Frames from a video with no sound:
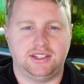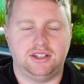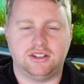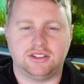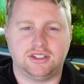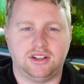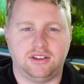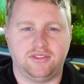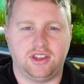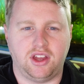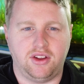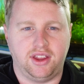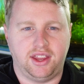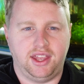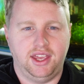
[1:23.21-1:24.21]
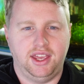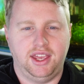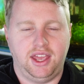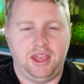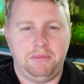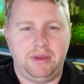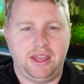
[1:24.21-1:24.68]
They're not sort of going
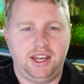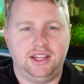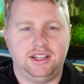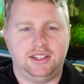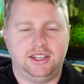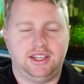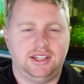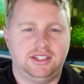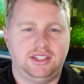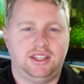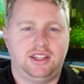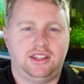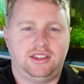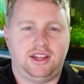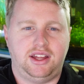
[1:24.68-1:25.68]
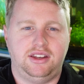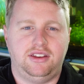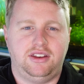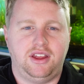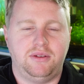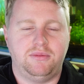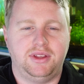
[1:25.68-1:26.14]
immediately into the
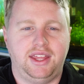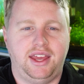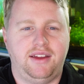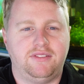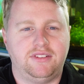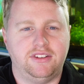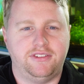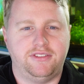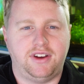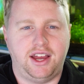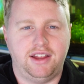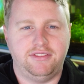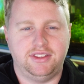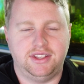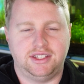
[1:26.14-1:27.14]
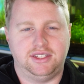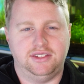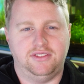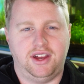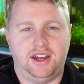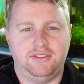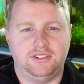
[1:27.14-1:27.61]
Thunderdome where they have to fight for their
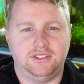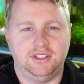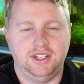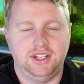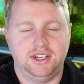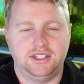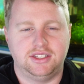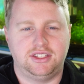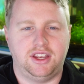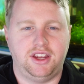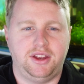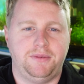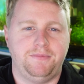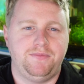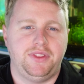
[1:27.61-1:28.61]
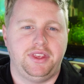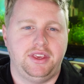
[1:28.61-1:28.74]
survival. So